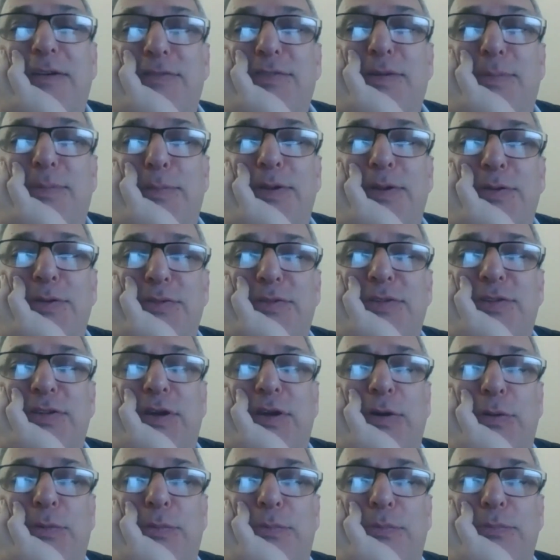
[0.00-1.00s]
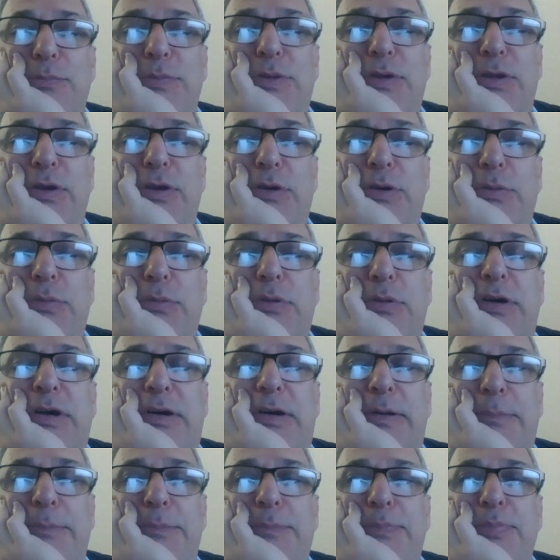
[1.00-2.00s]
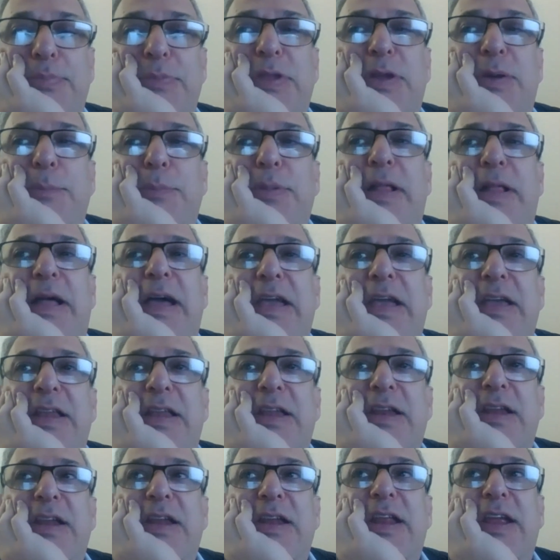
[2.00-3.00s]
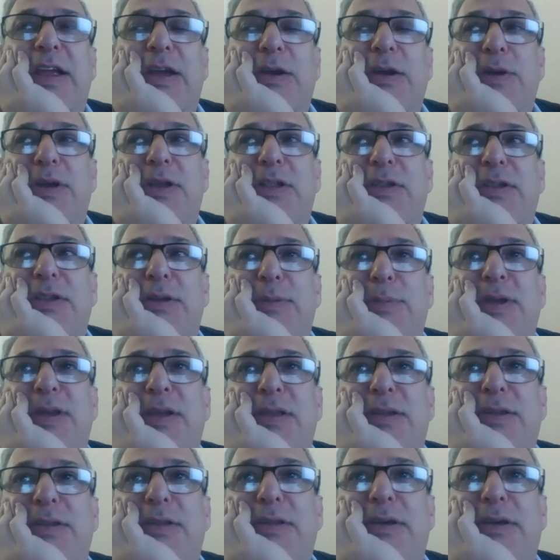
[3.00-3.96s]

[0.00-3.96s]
someone who's so, compliant and adherent. I mean,